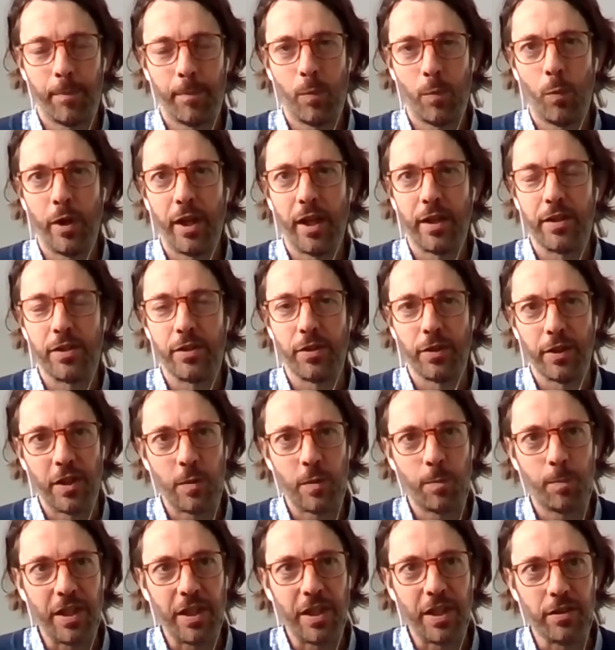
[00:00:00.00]
we undertook
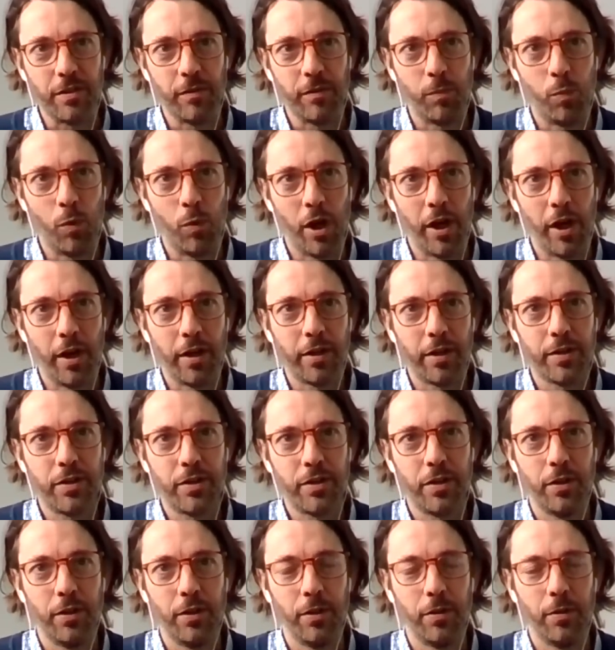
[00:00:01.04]
this piece of work
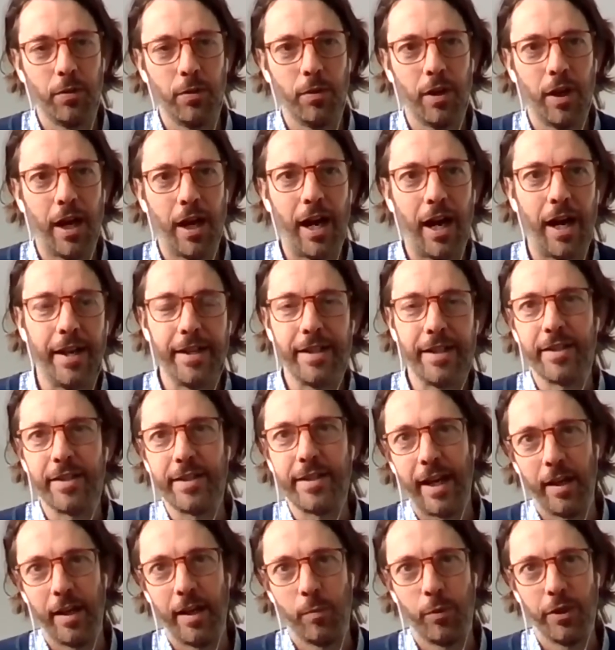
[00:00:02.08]
to
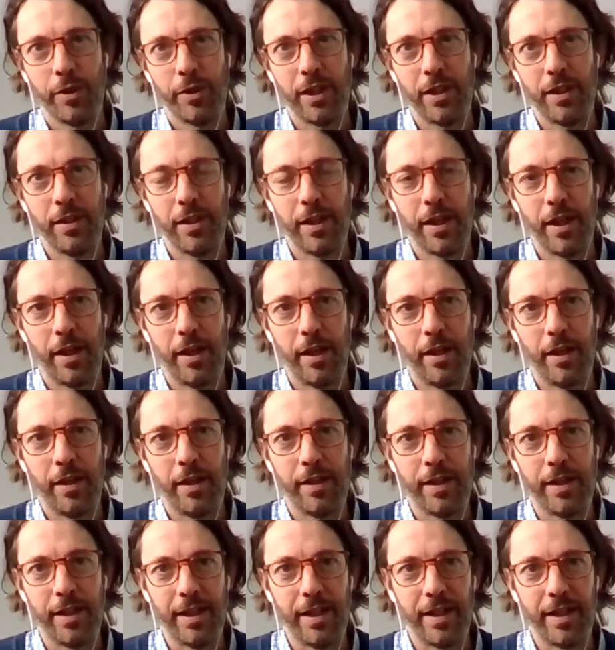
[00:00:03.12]
understand what the
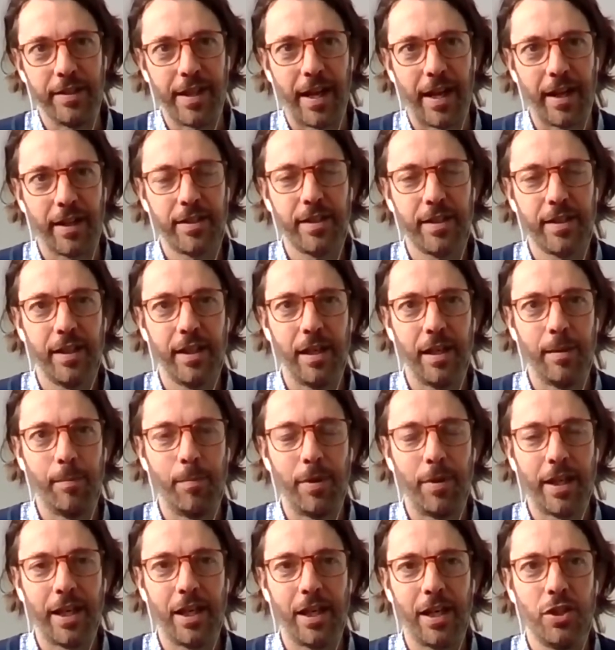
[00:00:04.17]
exact
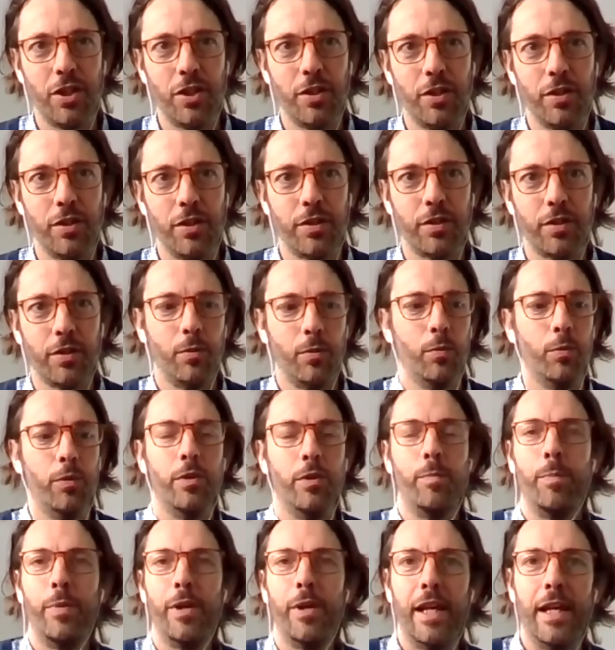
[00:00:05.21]
implications would
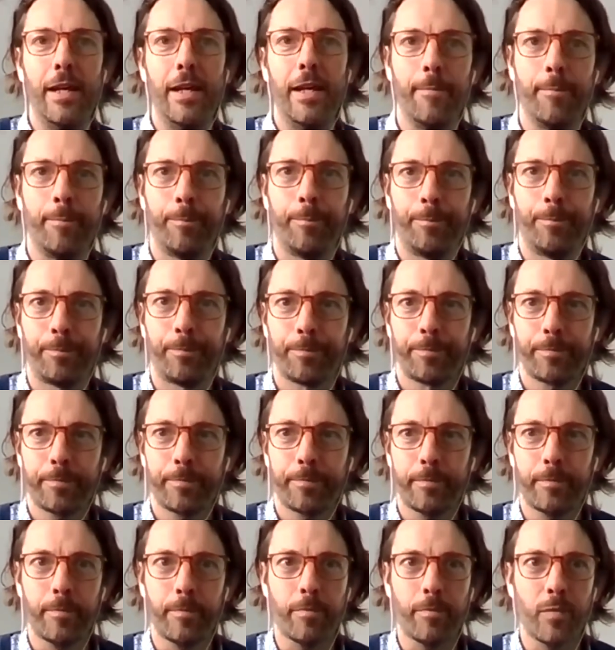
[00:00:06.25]
be.
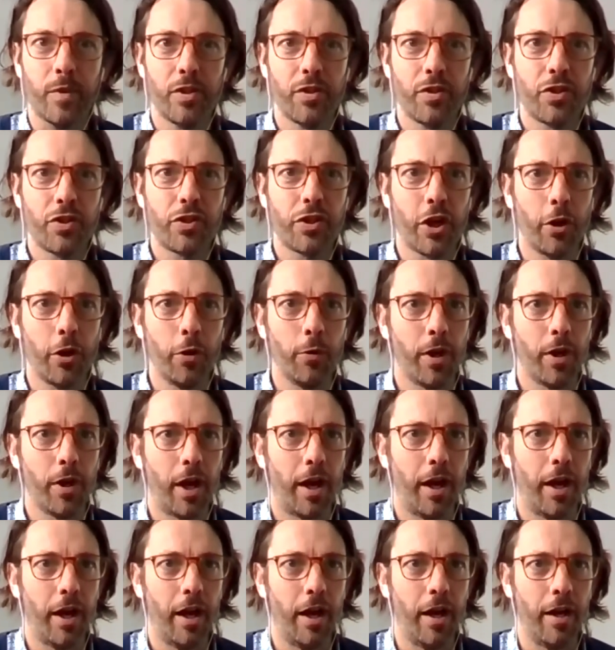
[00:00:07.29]
So
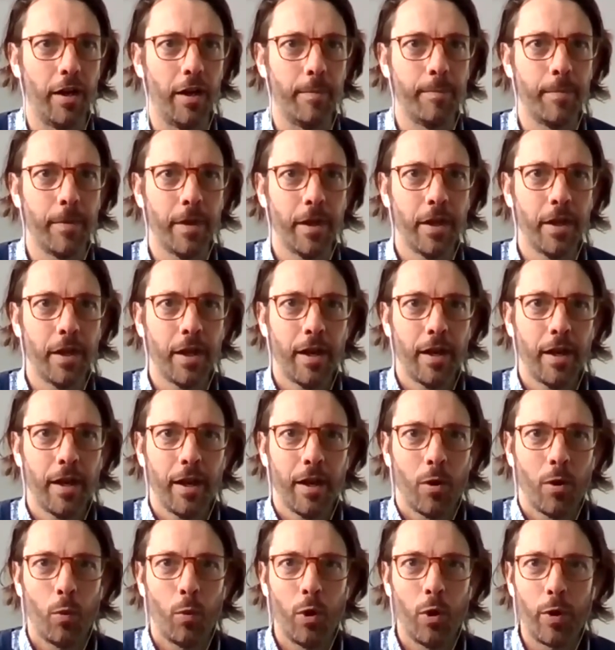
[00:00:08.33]

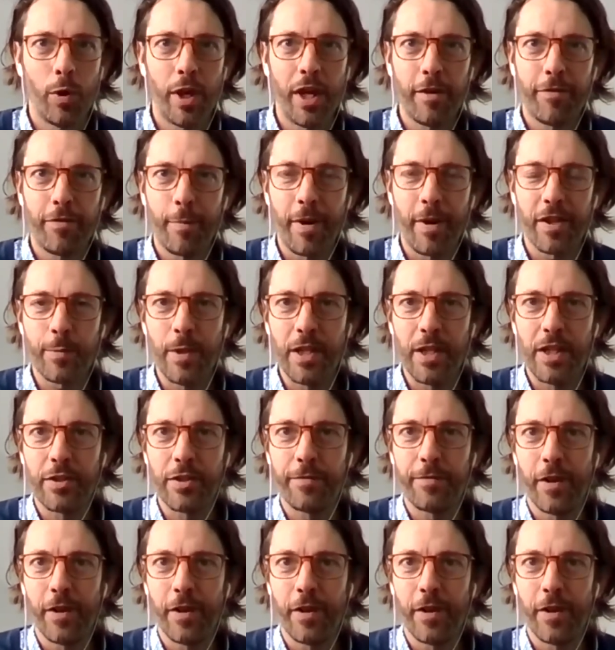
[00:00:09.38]
we'll hear from our speakers